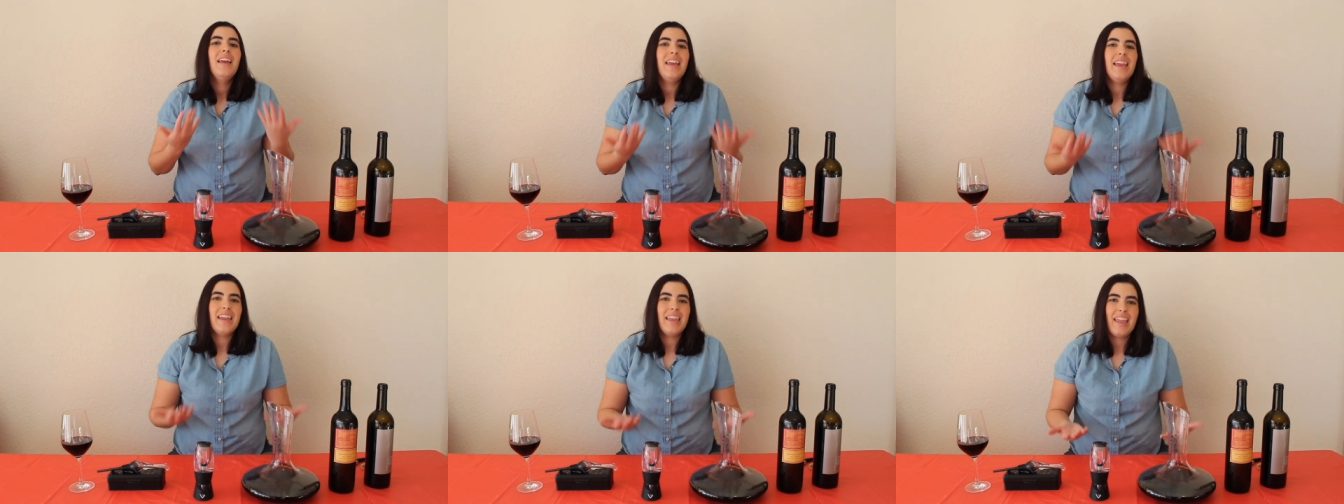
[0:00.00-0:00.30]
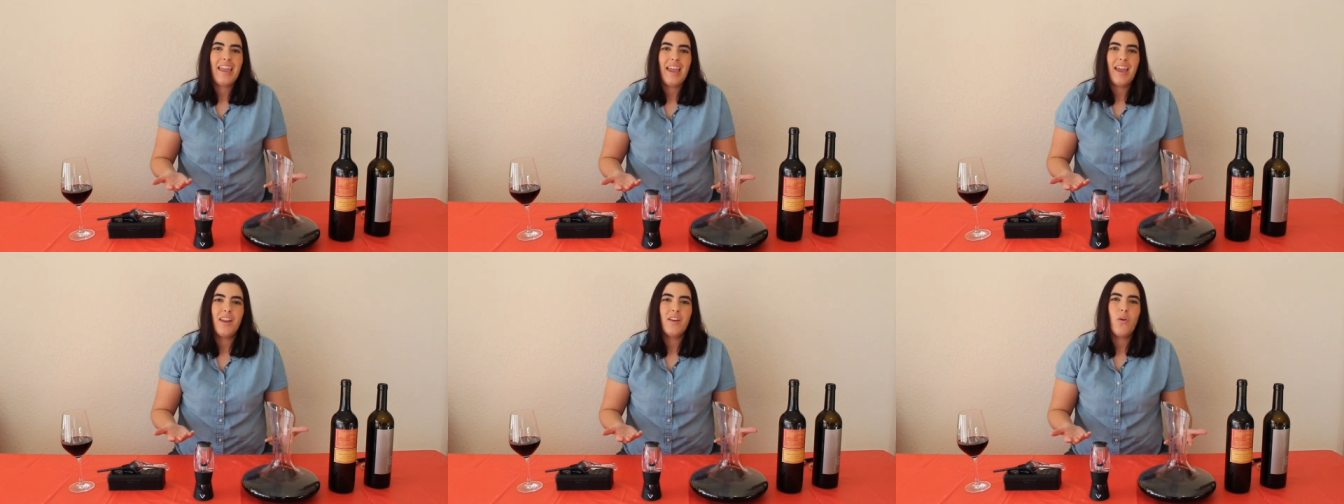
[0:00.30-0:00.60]
it
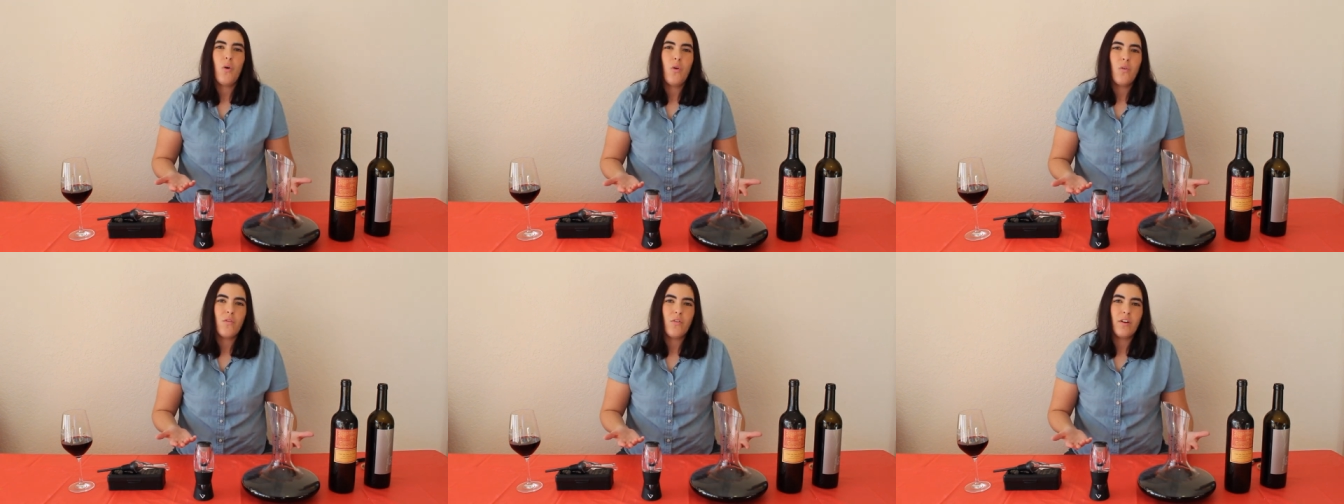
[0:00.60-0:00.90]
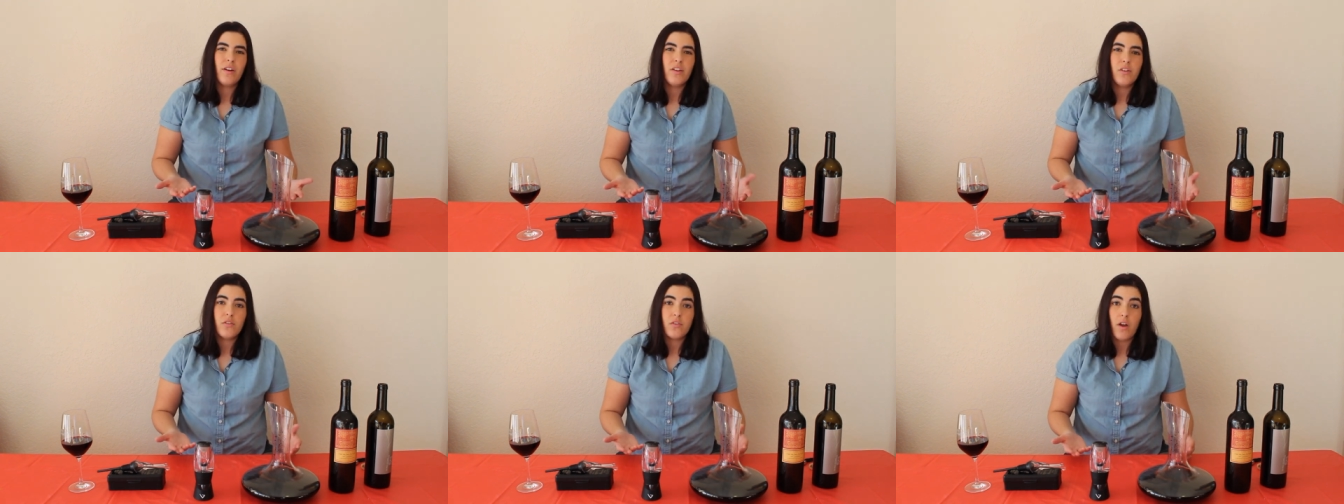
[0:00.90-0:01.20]
can
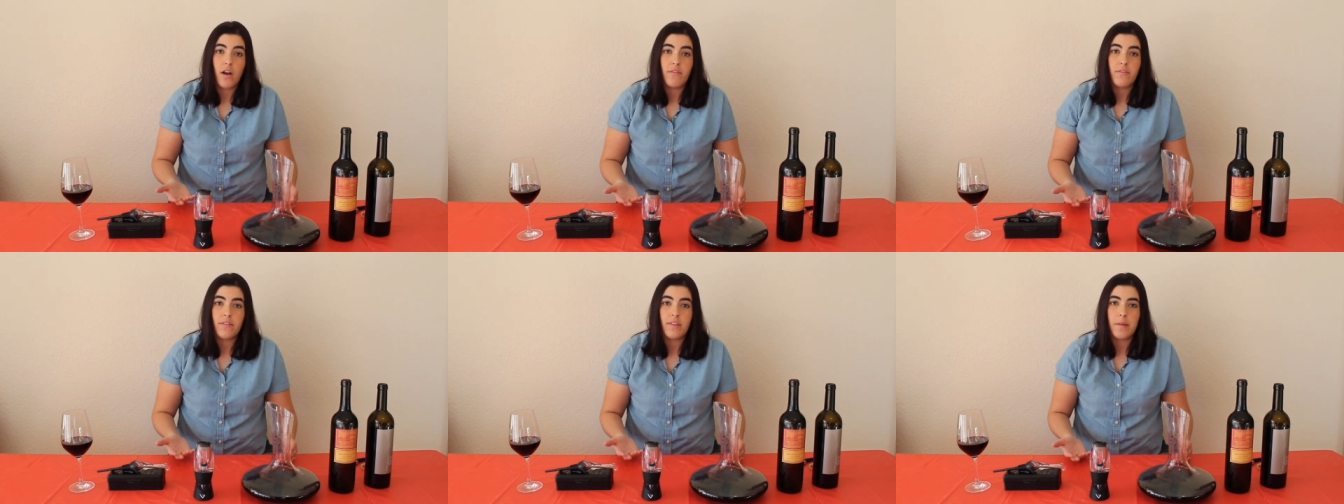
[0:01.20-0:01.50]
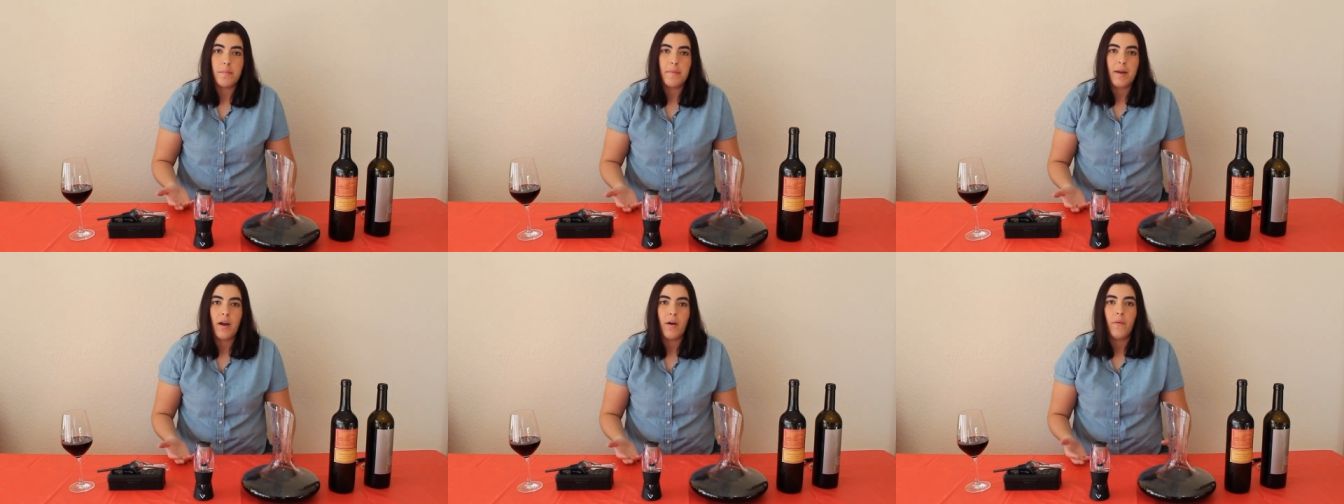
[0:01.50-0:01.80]
overly soften
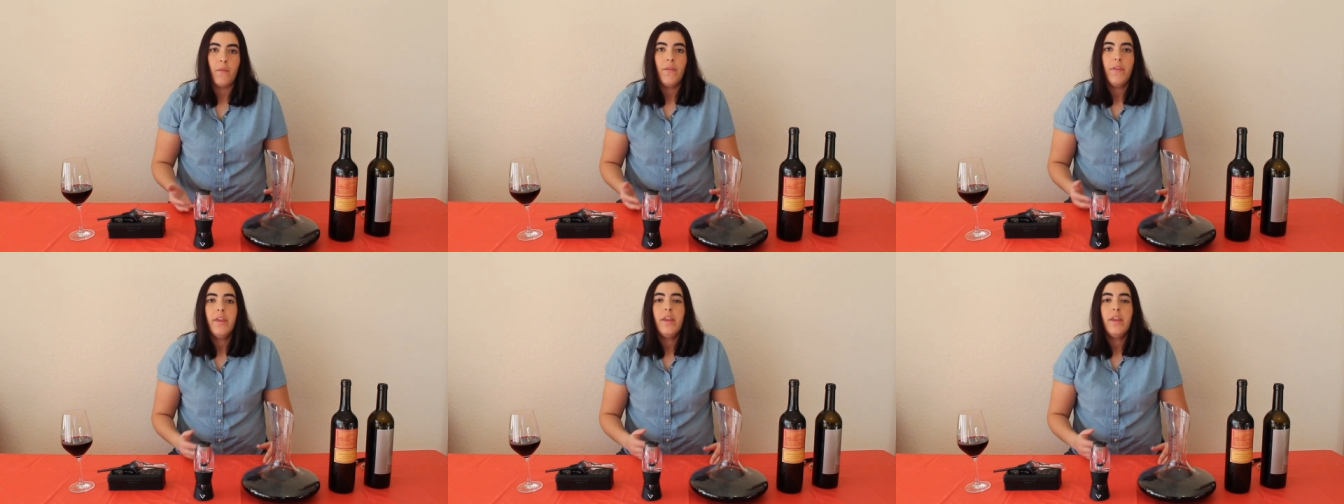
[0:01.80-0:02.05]
them out.